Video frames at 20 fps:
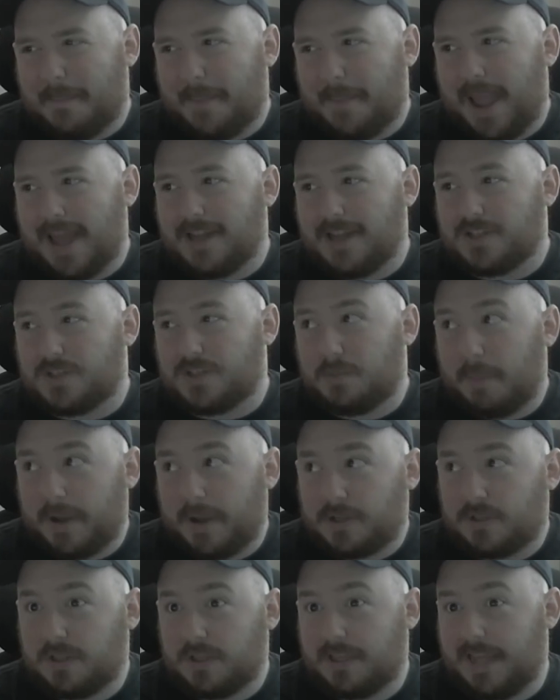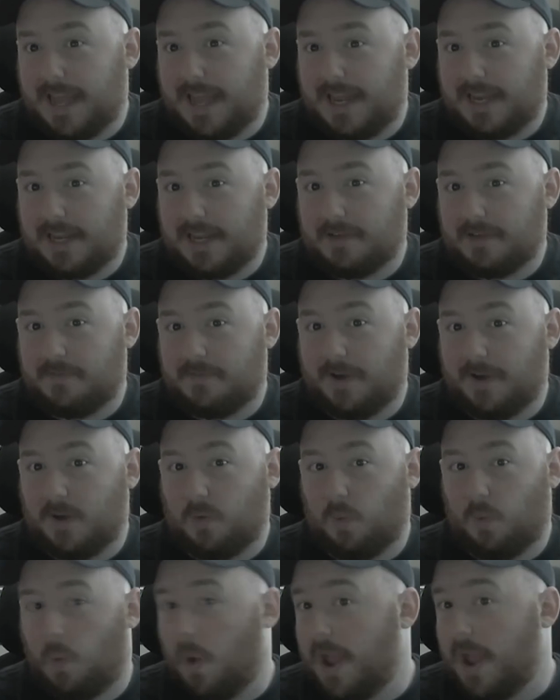and especially the ending felt
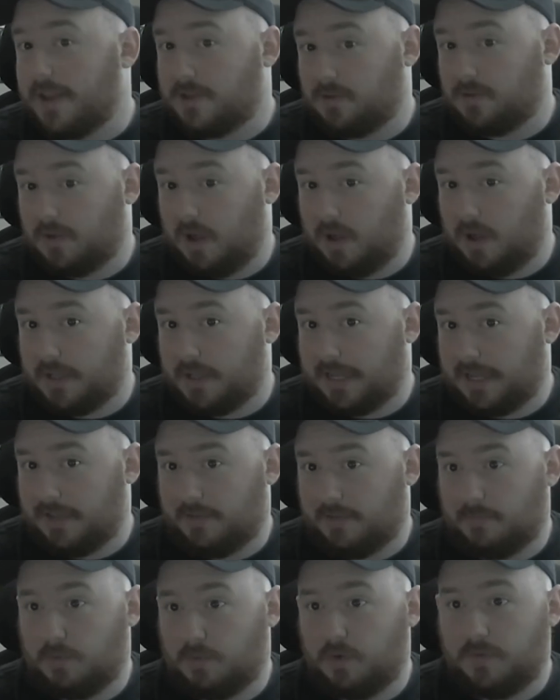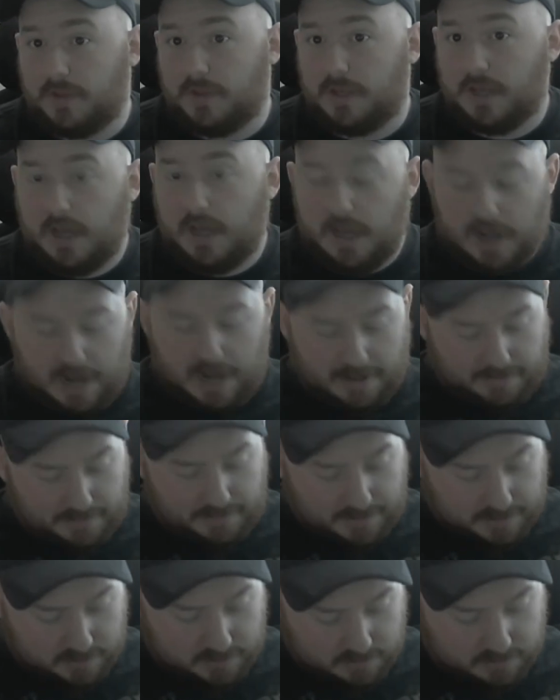way too long. Like the movie, I
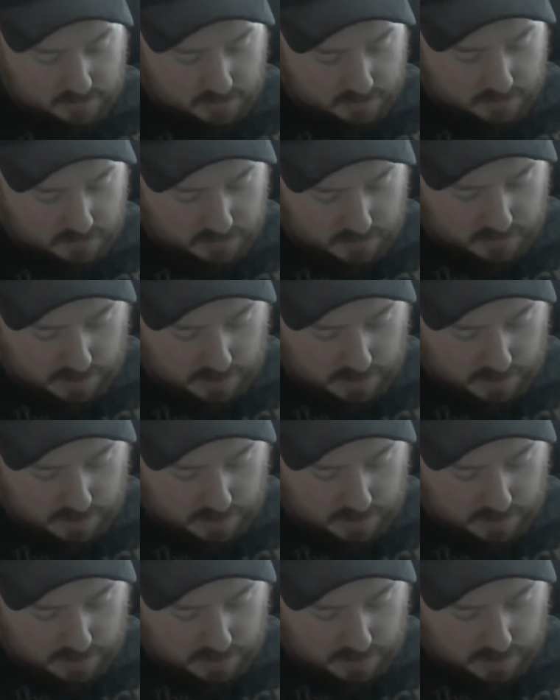think is